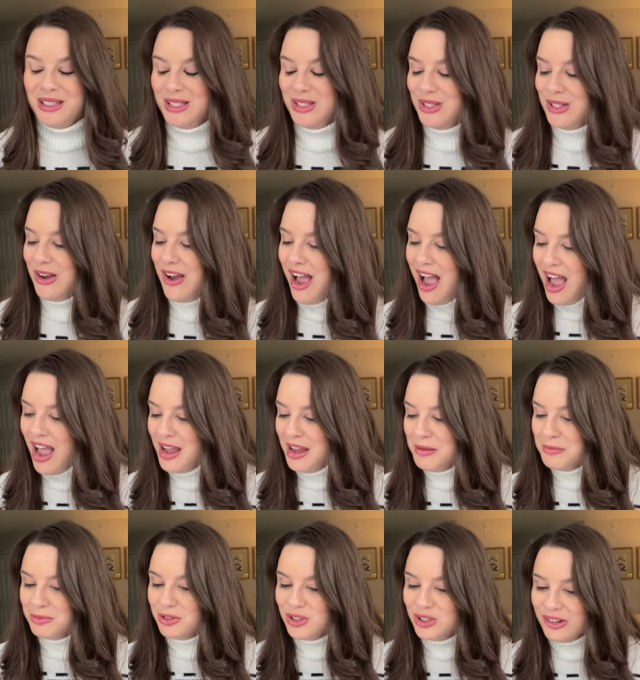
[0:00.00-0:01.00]
And so I
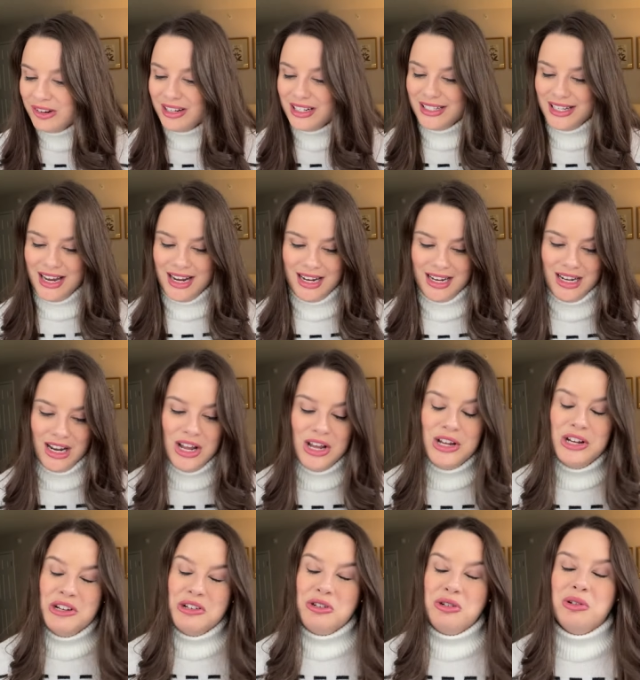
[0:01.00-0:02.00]
am so excited
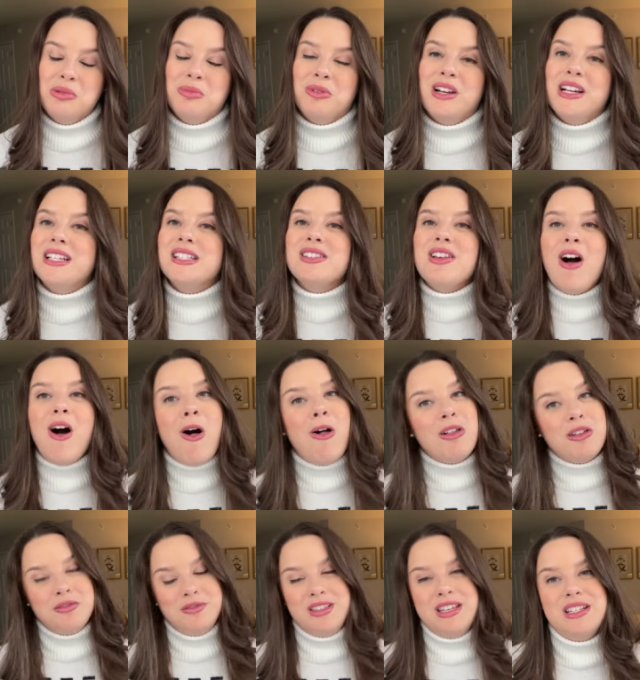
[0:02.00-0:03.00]
to embrace
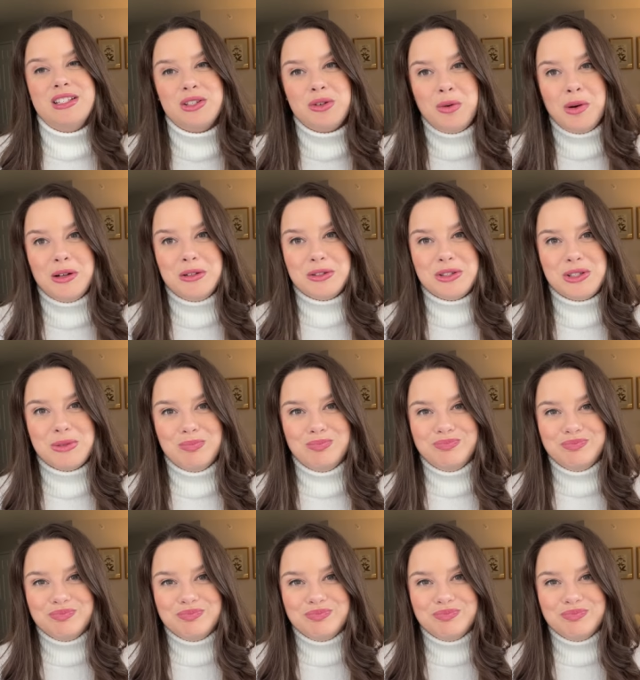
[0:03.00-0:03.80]
all of these quilts.